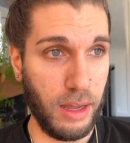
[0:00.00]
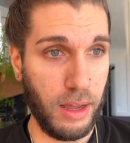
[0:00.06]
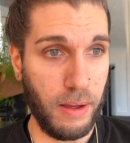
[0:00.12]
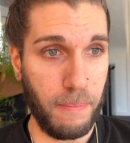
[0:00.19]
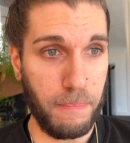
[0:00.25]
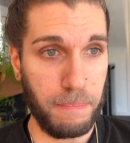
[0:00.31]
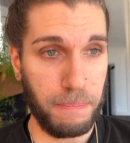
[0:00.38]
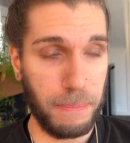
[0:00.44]

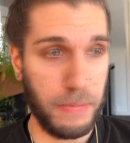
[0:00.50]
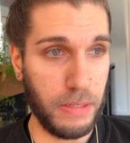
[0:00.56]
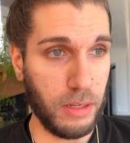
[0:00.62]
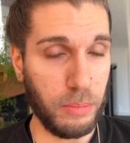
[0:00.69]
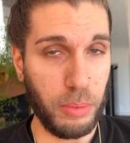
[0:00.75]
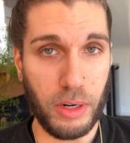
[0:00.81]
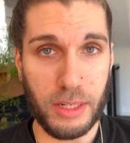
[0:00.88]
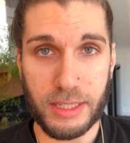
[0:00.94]
um, you know
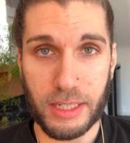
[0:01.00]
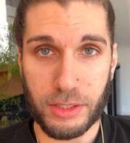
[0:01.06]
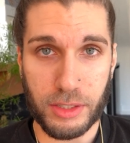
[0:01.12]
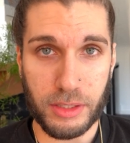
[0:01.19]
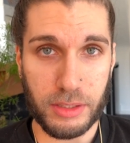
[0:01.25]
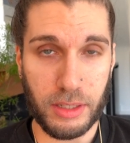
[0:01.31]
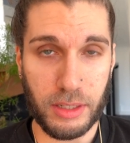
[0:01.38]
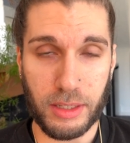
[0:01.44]
the
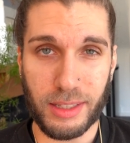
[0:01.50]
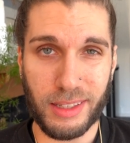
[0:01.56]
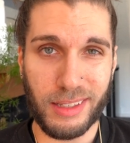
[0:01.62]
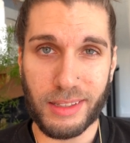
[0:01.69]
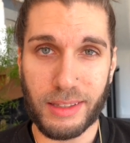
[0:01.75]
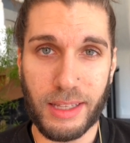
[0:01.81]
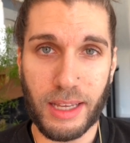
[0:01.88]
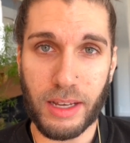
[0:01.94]
politicians, and they're,
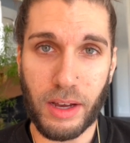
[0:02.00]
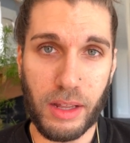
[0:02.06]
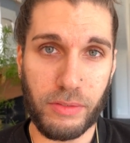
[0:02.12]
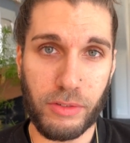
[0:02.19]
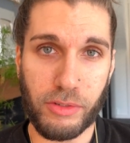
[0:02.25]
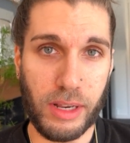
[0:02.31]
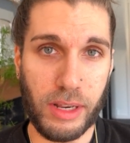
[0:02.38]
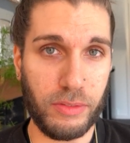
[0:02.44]
they're kind
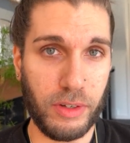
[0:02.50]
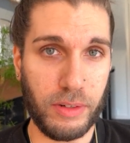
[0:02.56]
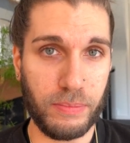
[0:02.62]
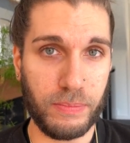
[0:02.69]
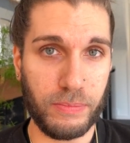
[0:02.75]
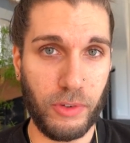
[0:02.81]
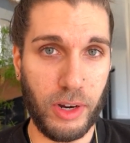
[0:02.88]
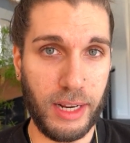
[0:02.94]
of irrelevant,
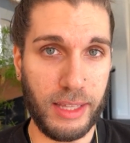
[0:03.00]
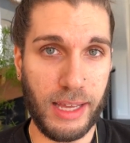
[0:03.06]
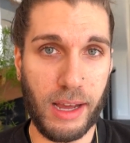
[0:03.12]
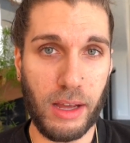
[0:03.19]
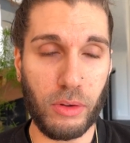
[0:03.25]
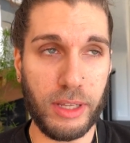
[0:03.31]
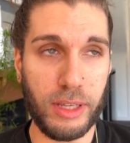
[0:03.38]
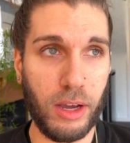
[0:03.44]
really. They
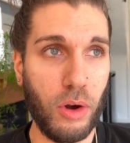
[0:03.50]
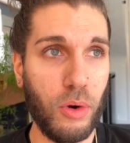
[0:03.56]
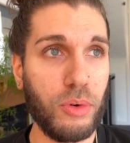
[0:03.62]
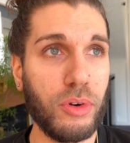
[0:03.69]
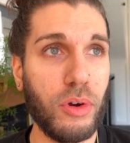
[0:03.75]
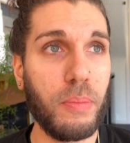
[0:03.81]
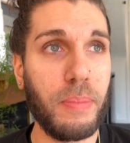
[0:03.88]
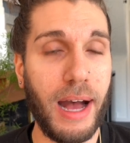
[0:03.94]
hold, they
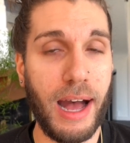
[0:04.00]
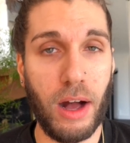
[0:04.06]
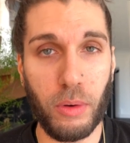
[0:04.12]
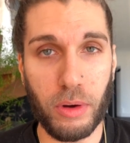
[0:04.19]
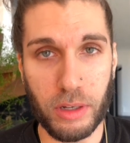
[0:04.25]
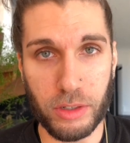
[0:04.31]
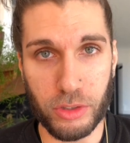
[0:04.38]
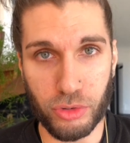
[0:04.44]
hold no
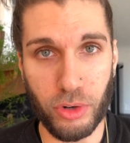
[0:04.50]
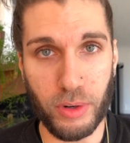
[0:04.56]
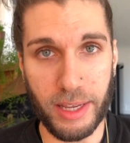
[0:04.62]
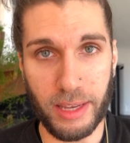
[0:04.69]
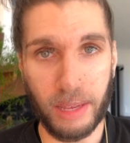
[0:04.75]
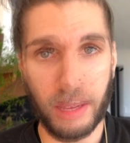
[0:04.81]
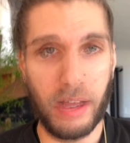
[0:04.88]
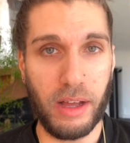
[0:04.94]
power
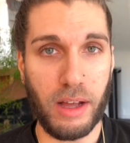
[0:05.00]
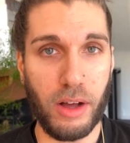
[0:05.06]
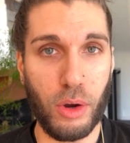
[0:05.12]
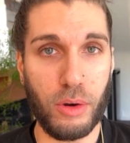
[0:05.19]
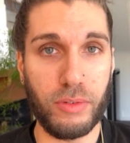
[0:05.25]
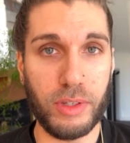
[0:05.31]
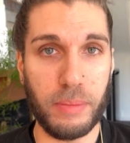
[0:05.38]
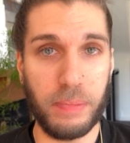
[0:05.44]
truly uh,
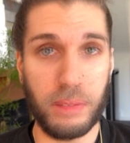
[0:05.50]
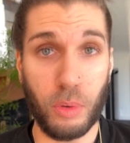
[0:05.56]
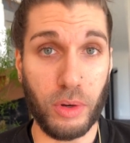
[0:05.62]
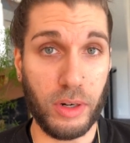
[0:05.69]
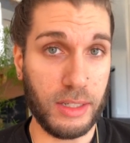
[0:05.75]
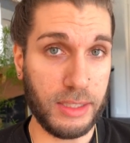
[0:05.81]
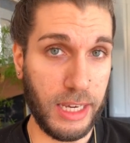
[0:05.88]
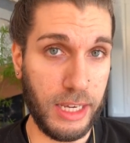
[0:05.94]
over the
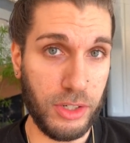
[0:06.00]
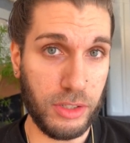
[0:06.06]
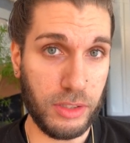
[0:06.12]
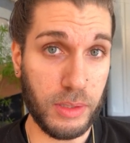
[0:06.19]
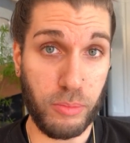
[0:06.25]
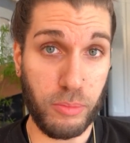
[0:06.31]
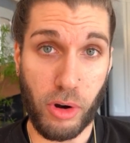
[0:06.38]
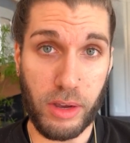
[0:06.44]

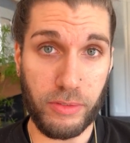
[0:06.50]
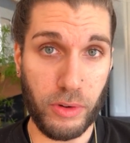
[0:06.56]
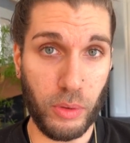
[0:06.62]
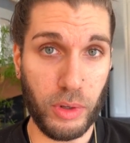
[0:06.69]
organisations, the private